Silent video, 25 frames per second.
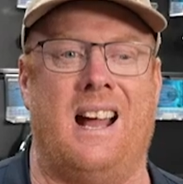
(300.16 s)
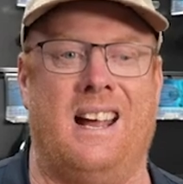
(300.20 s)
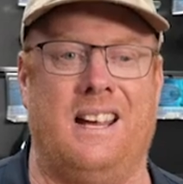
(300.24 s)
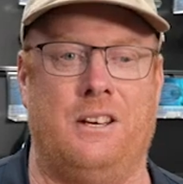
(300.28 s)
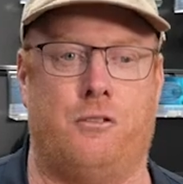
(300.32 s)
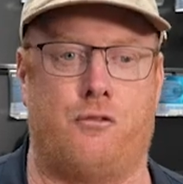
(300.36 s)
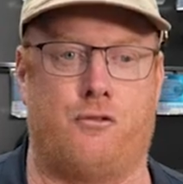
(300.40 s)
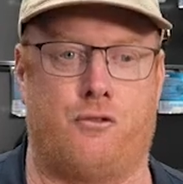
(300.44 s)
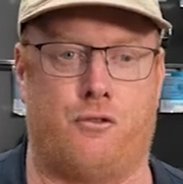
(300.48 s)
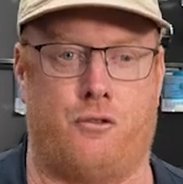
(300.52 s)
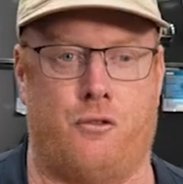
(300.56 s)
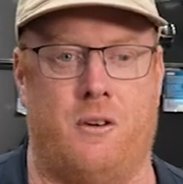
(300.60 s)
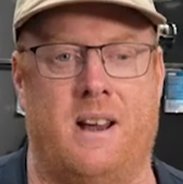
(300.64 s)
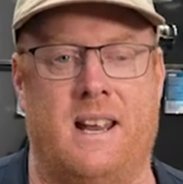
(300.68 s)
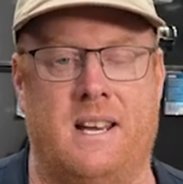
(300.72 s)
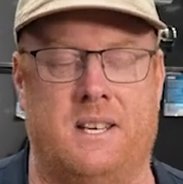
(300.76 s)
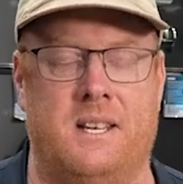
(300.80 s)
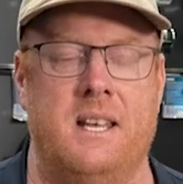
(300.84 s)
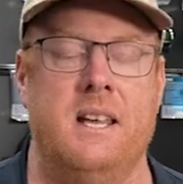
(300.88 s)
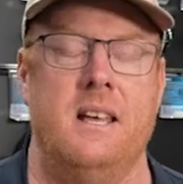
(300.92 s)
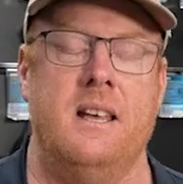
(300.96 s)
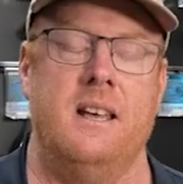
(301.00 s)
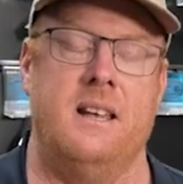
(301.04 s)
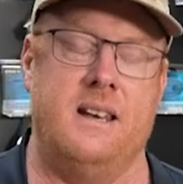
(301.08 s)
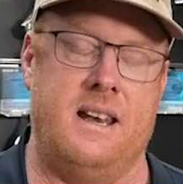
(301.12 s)
a treat.
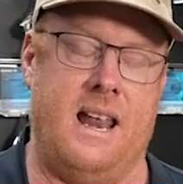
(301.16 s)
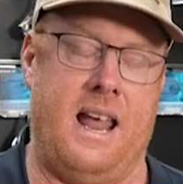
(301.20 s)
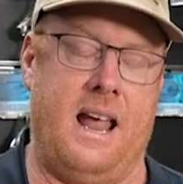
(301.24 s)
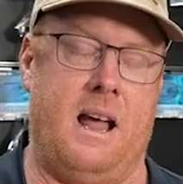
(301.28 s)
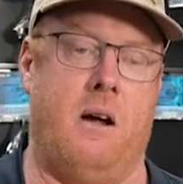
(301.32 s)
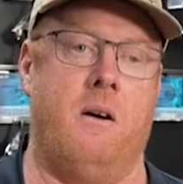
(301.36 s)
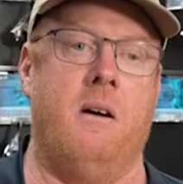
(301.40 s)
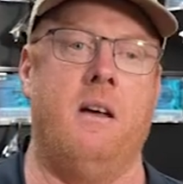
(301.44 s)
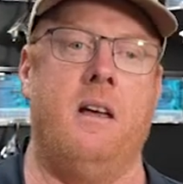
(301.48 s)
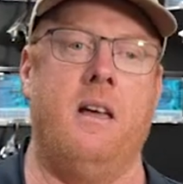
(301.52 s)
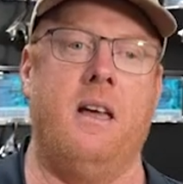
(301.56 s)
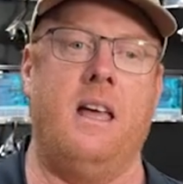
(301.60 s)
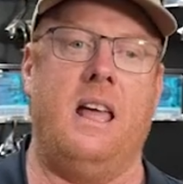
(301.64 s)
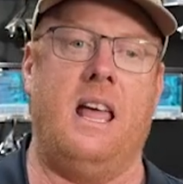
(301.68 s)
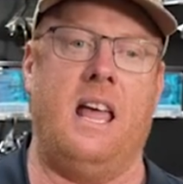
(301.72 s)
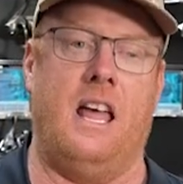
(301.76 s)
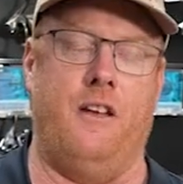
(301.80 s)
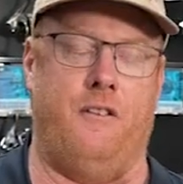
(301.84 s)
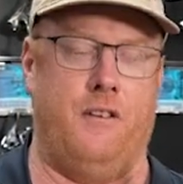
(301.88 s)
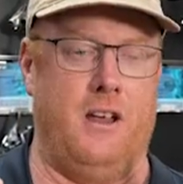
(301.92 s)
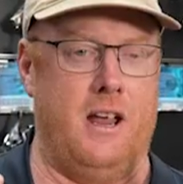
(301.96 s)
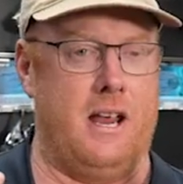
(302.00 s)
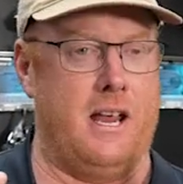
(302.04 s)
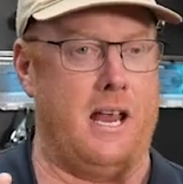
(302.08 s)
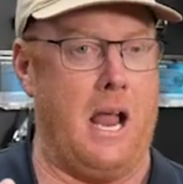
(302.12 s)
Now,
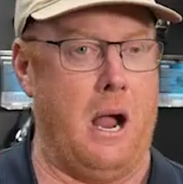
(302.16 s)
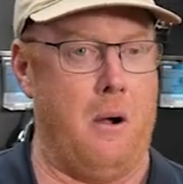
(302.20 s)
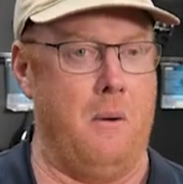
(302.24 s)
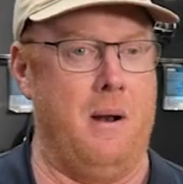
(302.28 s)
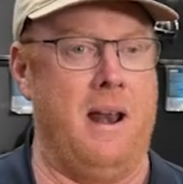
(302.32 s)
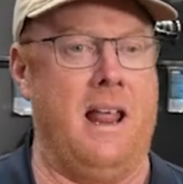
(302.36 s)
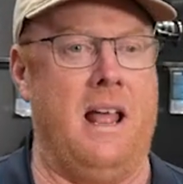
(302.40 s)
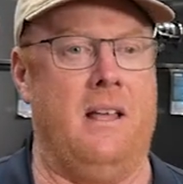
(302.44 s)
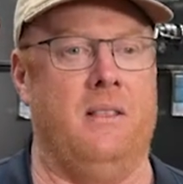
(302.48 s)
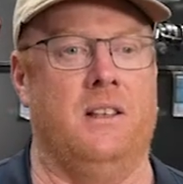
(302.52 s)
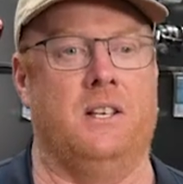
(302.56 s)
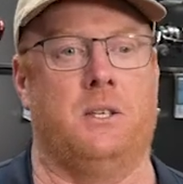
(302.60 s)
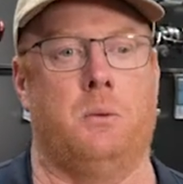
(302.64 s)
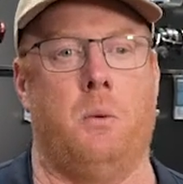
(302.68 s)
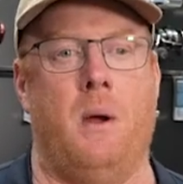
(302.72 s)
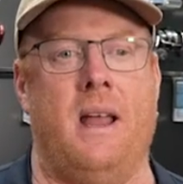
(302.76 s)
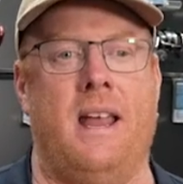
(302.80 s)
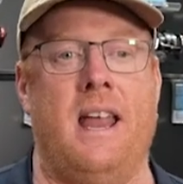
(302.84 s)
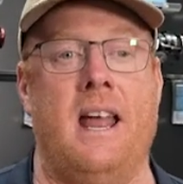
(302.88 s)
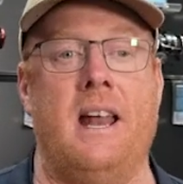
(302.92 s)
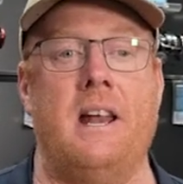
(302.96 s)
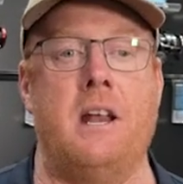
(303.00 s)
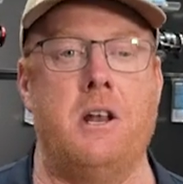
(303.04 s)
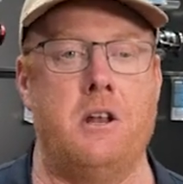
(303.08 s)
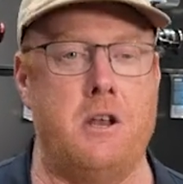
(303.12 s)
if you're going out this
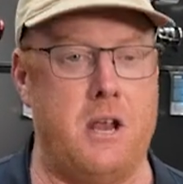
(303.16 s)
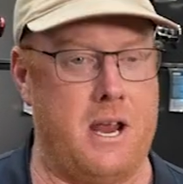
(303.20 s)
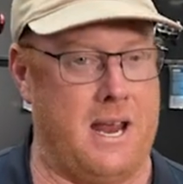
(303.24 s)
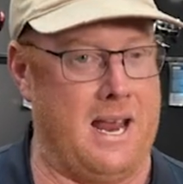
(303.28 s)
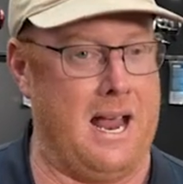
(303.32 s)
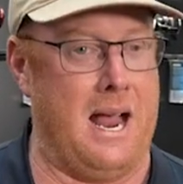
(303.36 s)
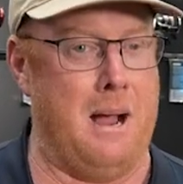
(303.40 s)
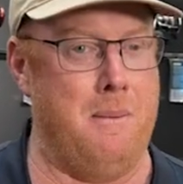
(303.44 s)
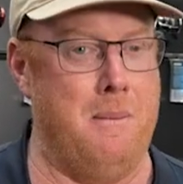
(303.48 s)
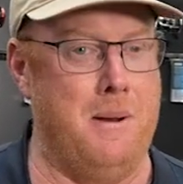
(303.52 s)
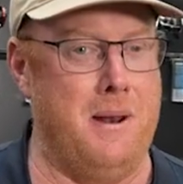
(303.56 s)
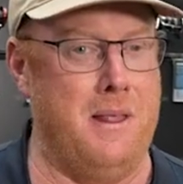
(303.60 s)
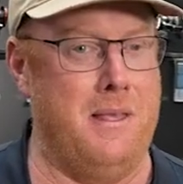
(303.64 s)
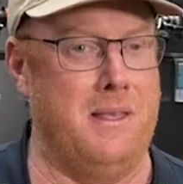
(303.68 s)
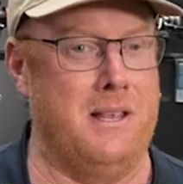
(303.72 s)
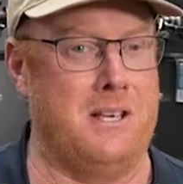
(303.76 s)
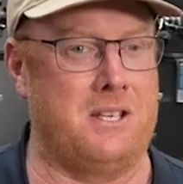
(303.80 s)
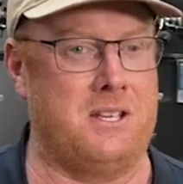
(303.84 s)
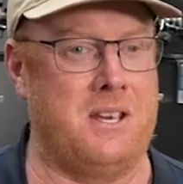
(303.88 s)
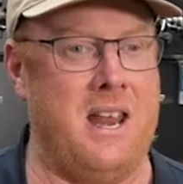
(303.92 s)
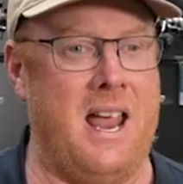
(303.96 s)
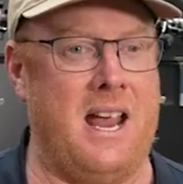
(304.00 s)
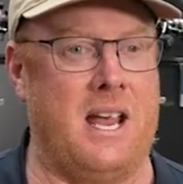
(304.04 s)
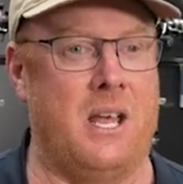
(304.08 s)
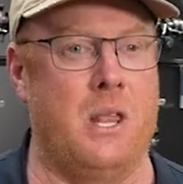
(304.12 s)
weekend and you're coming to
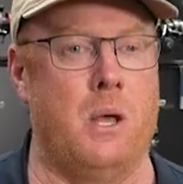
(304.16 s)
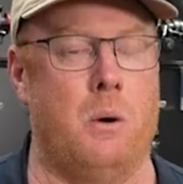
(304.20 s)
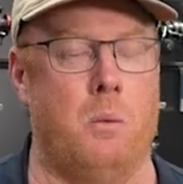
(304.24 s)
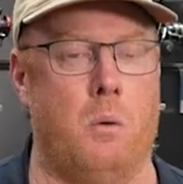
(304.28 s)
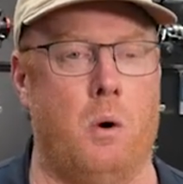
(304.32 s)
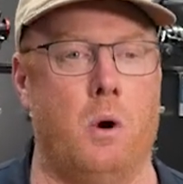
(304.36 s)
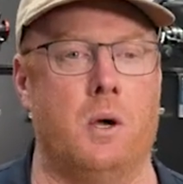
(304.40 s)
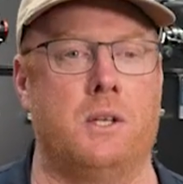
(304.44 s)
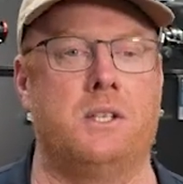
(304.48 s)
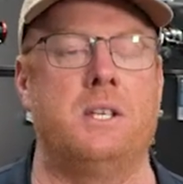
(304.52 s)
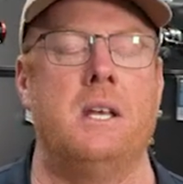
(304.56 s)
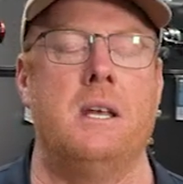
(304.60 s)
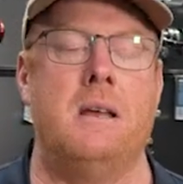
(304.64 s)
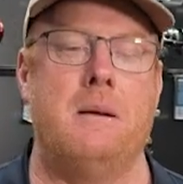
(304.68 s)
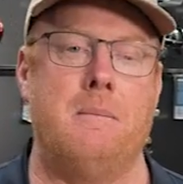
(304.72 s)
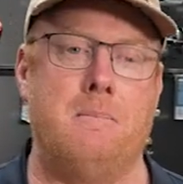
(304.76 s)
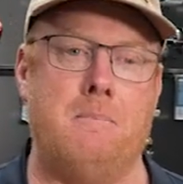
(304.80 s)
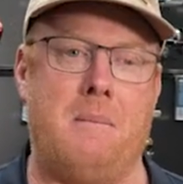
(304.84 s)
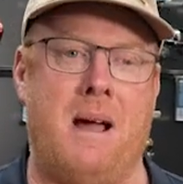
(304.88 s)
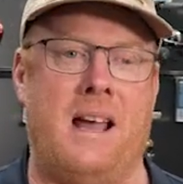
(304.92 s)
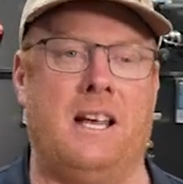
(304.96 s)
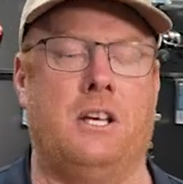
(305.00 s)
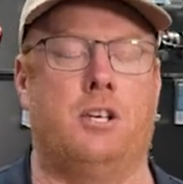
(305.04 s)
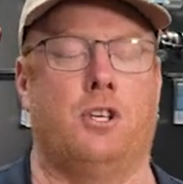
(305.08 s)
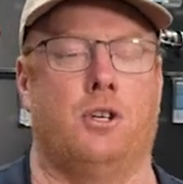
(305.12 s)
this neck of the woods,
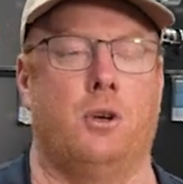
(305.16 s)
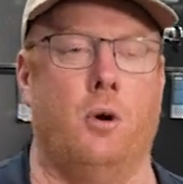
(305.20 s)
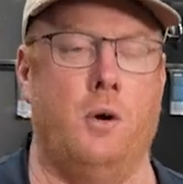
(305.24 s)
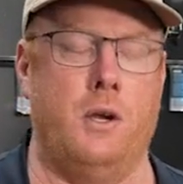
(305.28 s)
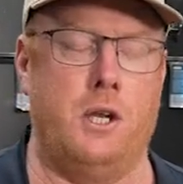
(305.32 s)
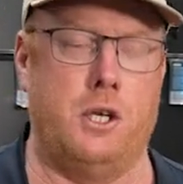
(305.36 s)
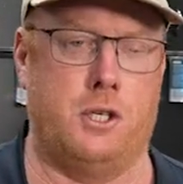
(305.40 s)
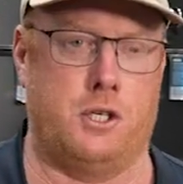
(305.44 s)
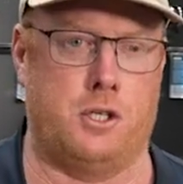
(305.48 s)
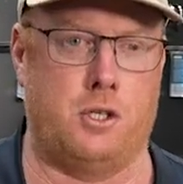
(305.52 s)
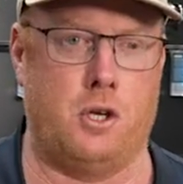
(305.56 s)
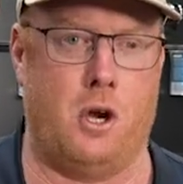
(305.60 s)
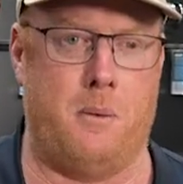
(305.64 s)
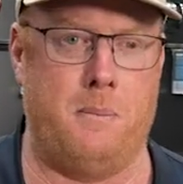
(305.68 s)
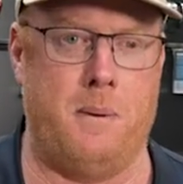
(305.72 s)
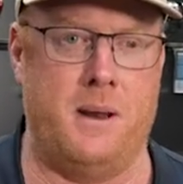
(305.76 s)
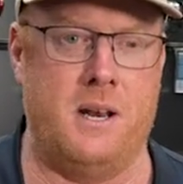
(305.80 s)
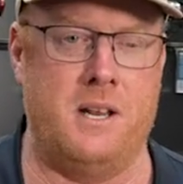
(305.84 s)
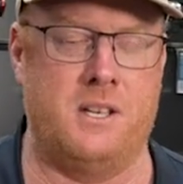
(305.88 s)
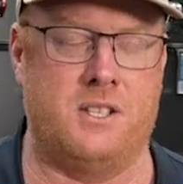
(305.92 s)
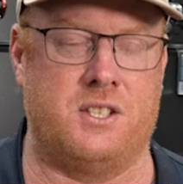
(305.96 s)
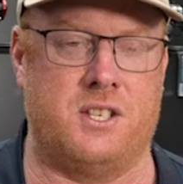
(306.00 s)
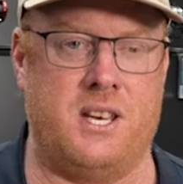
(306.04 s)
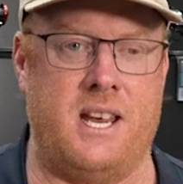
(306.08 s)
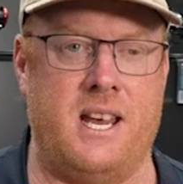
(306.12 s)
make sure you stop
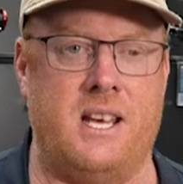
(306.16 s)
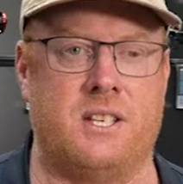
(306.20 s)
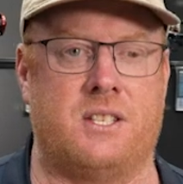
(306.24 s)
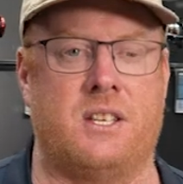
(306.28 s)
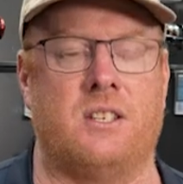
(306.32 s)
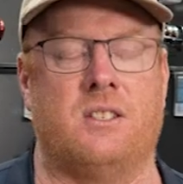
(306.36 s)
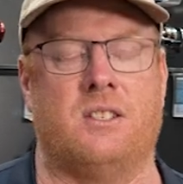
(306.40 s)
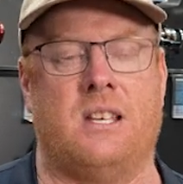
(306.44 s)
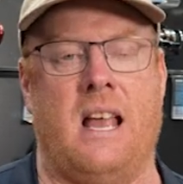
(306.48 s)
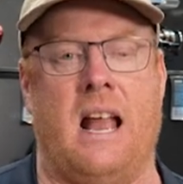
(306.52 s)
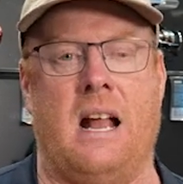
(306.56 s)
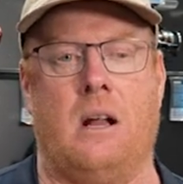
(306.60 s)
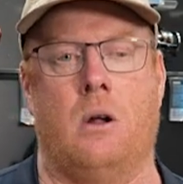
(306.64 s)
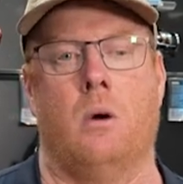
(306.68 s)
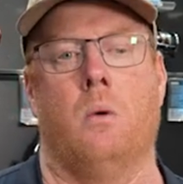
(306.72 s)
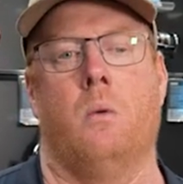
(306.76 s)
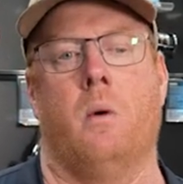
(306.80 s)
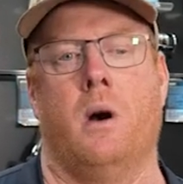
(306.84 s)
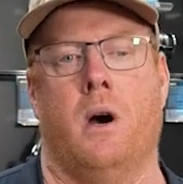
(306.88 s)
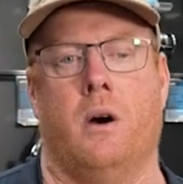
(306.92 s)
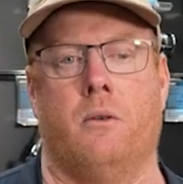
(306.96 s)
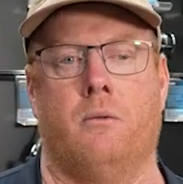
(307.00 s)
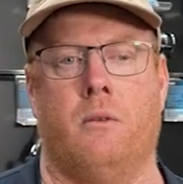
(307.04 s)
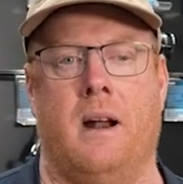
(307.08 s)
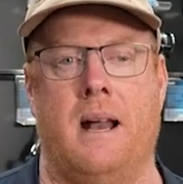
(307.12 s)
in and see us at Tackle
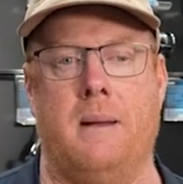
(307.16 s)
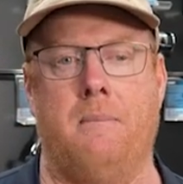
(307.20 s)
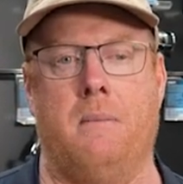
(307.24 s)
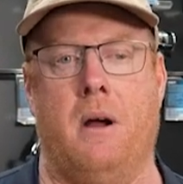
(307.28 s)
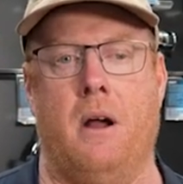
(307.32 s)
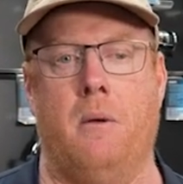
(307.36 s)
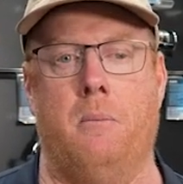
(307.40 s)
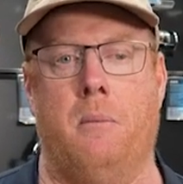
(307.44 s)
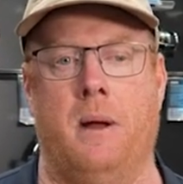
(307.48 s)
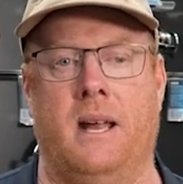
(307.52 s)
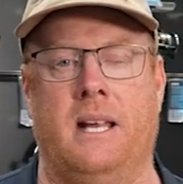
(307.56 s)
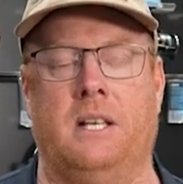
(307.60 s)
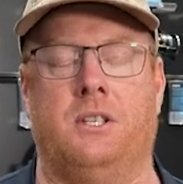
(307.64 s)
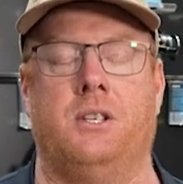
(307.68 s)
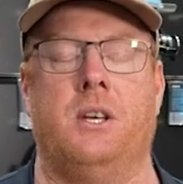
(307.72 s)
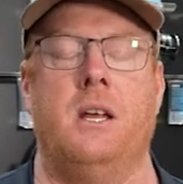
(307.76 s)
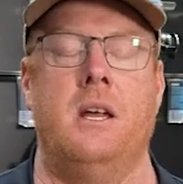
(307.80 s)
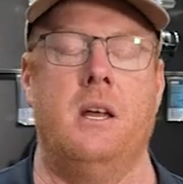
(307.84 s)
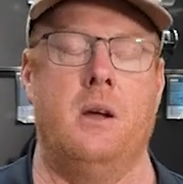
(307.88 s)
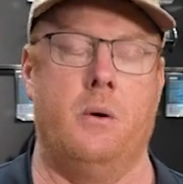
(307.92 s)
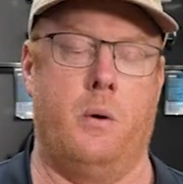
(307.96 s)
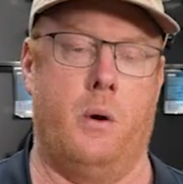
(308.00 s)
World Rainbow Beach.